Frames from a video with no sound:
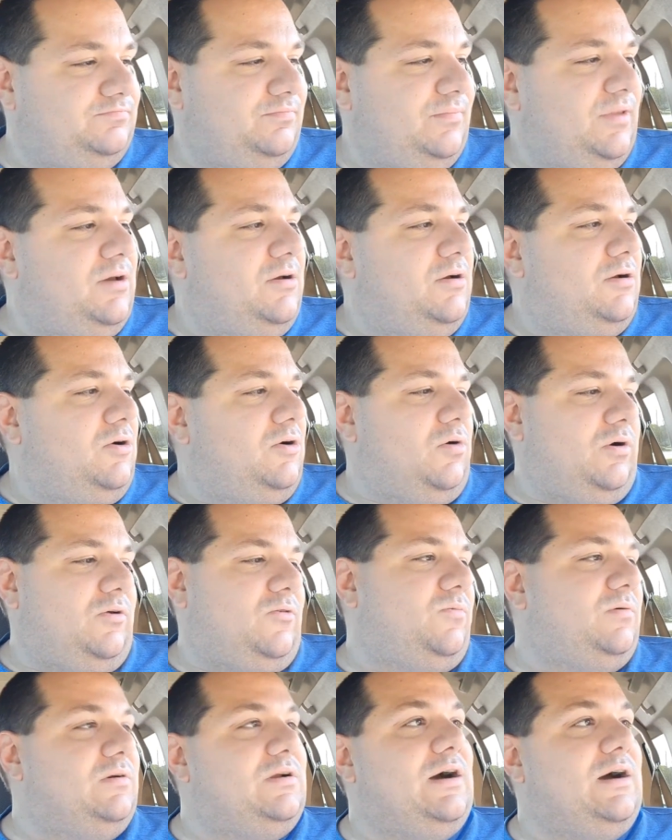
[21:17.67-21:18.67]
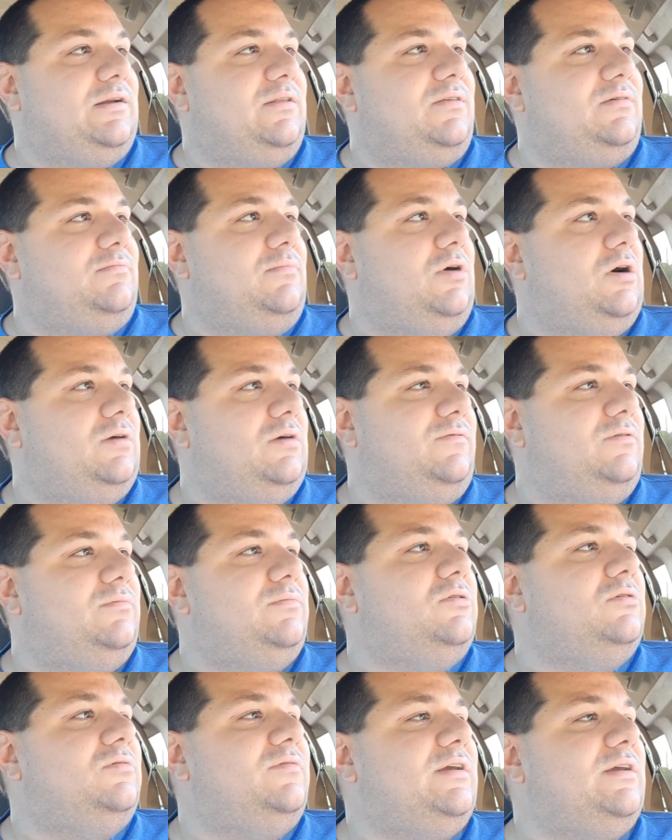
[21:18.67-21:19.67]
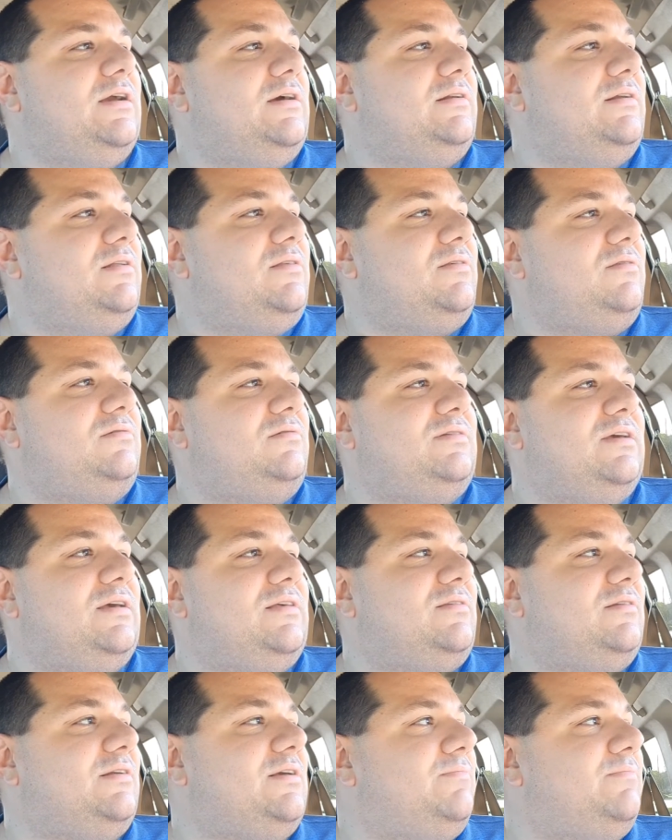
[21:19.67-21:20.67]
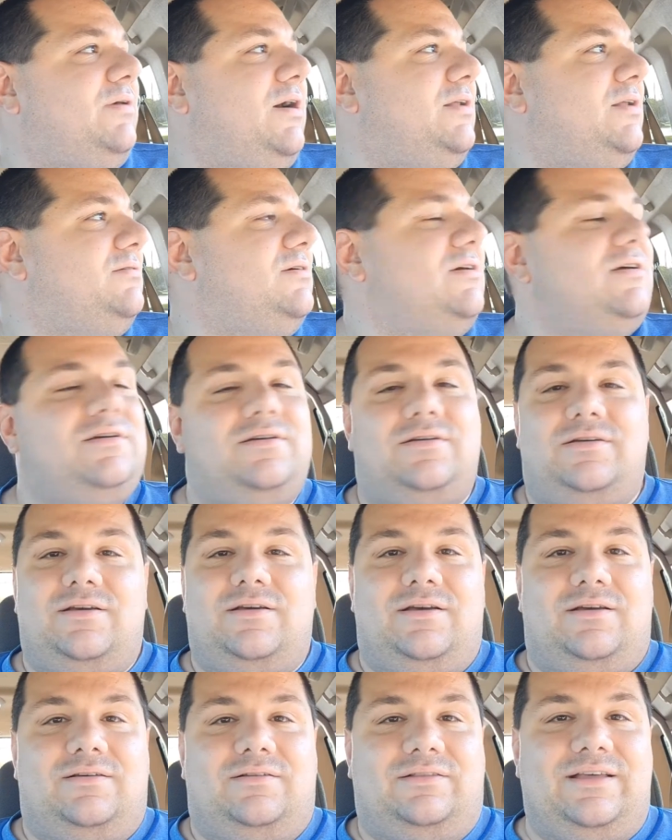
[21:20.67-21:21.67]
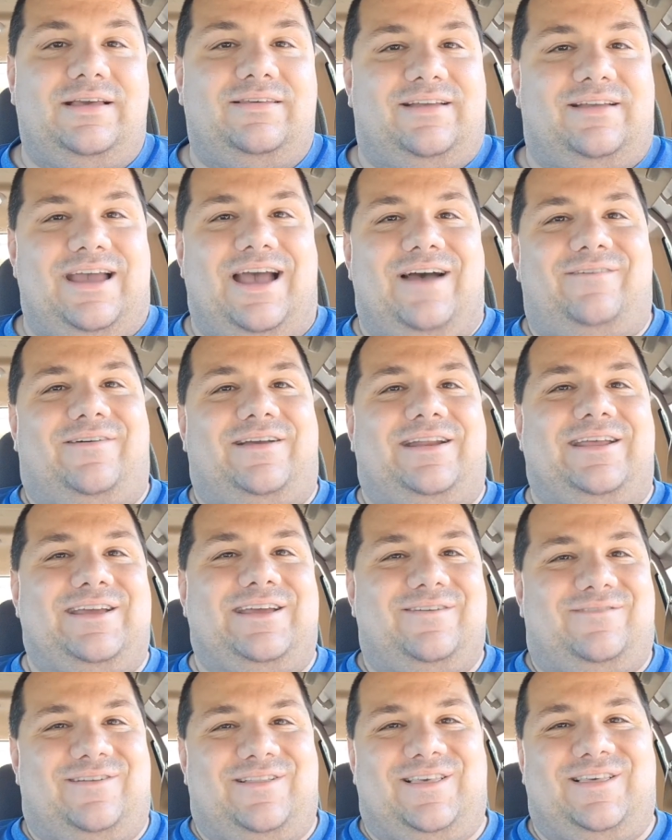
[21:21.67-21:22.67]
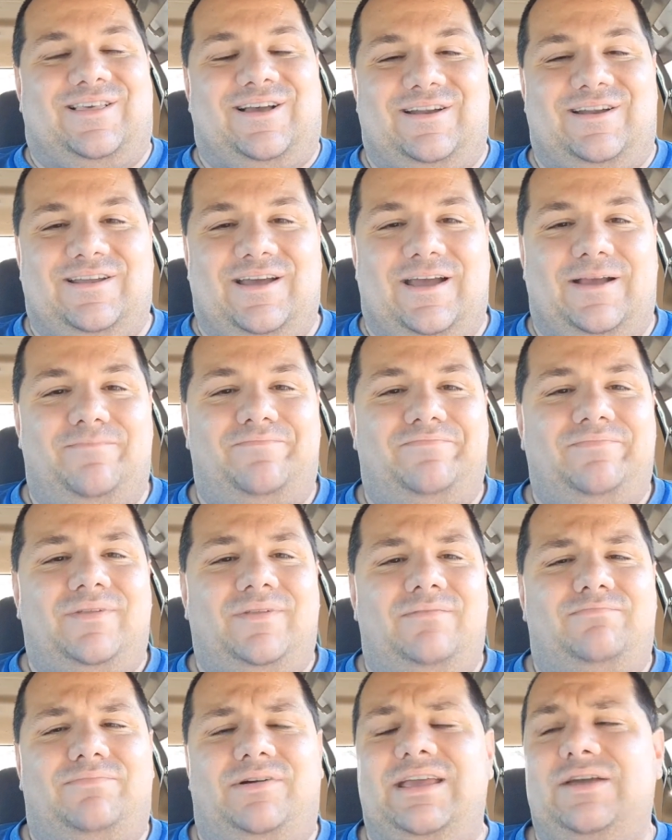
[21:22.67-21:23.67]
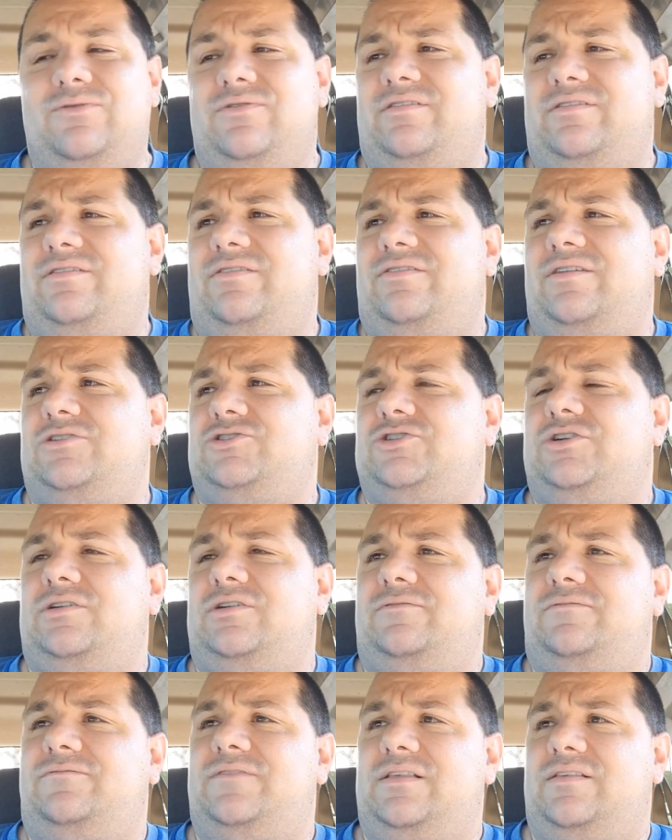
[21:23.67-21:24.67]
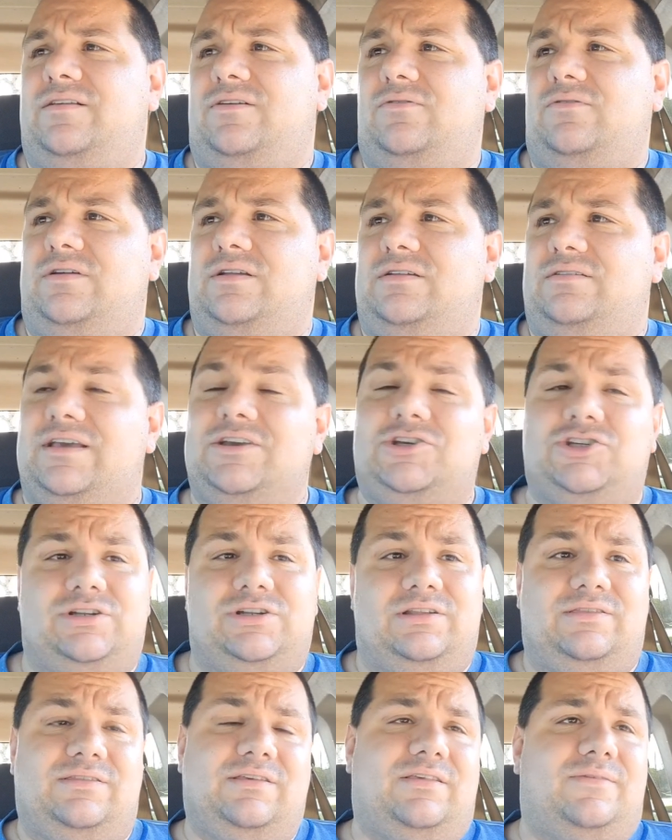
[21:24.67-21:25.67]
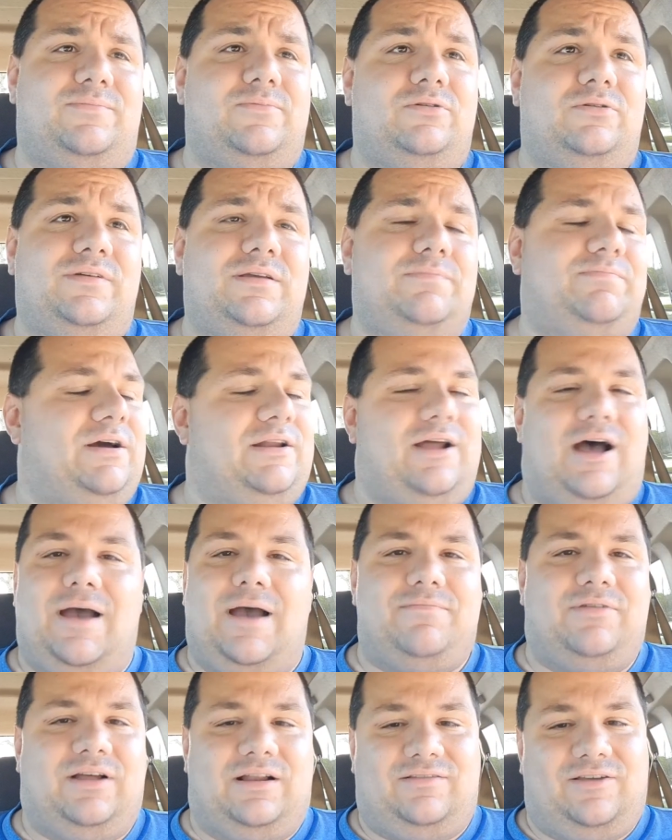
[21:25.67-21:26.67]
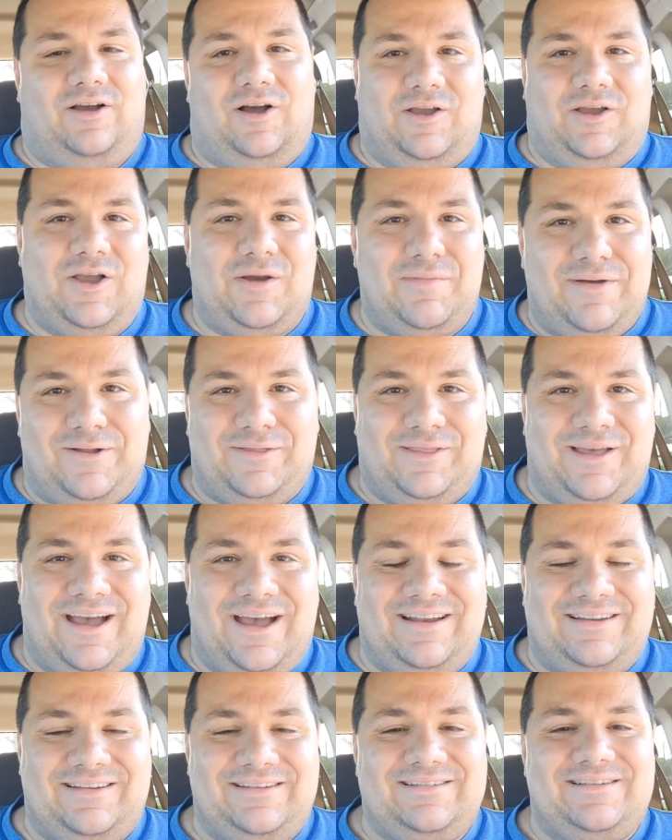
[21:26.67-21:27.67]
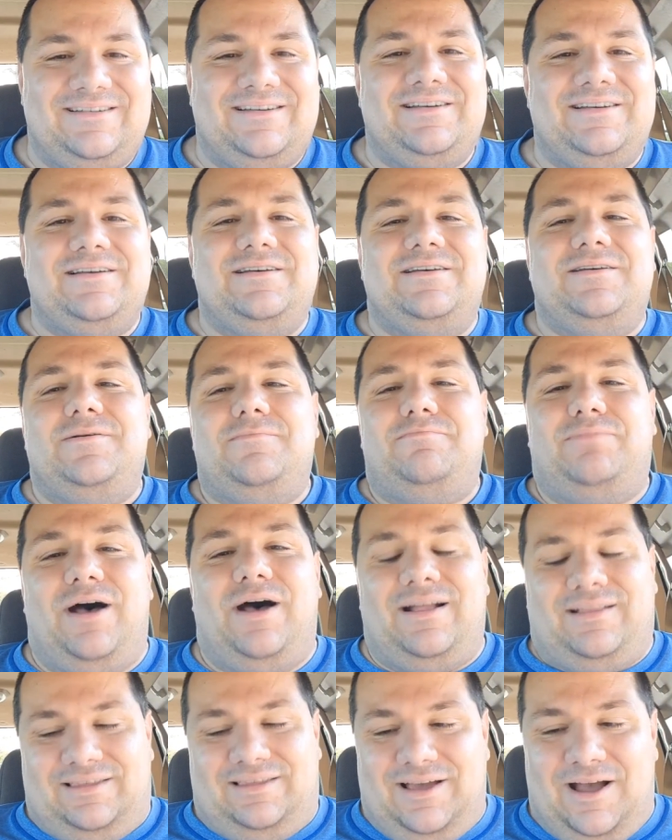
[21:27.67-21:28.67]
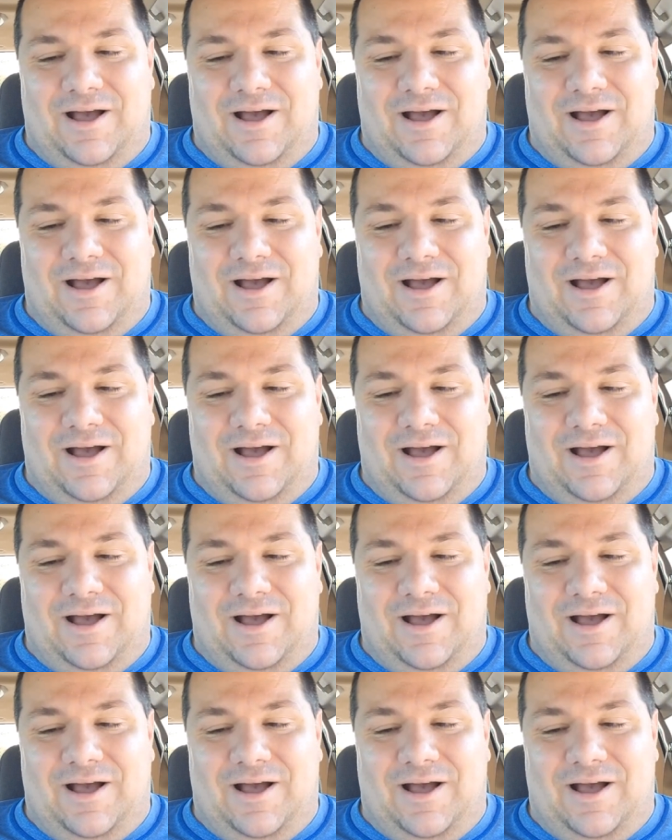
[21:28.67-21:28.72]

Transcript: Of course we're not. It's a Marvel movie and it's Disney, but at least I have Any Given Sunday. But he was in such good physical condition in this movie. But I'm done talking about that. But,